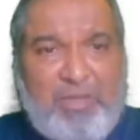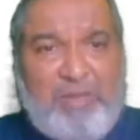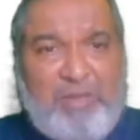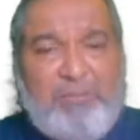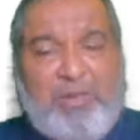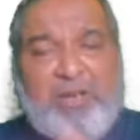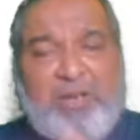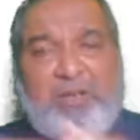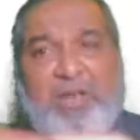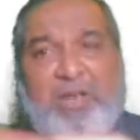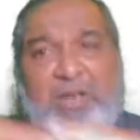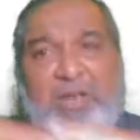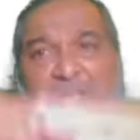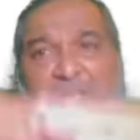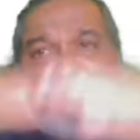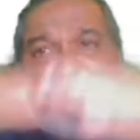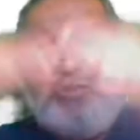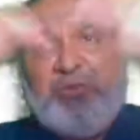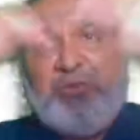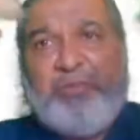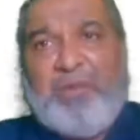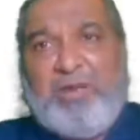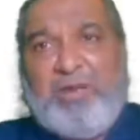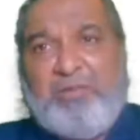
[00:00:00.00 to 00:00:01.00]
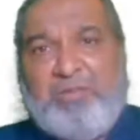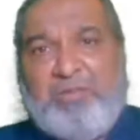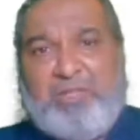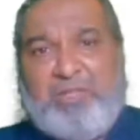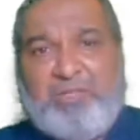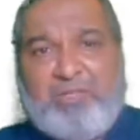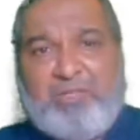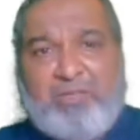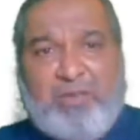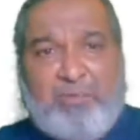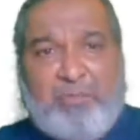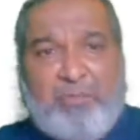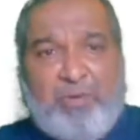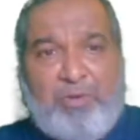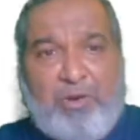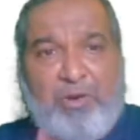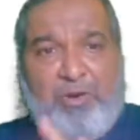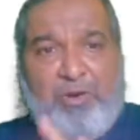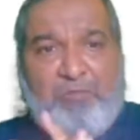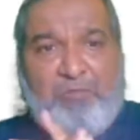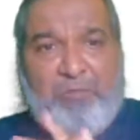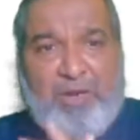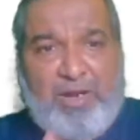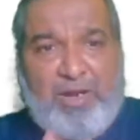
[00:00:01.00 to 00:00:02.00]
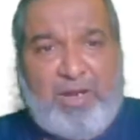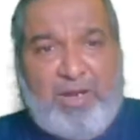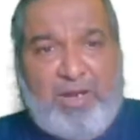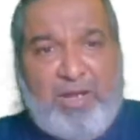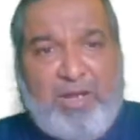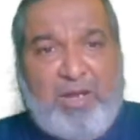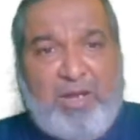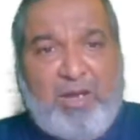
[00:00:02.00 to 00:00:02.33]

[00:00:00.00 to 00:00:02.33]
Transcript: But you can assume now this is a broad one,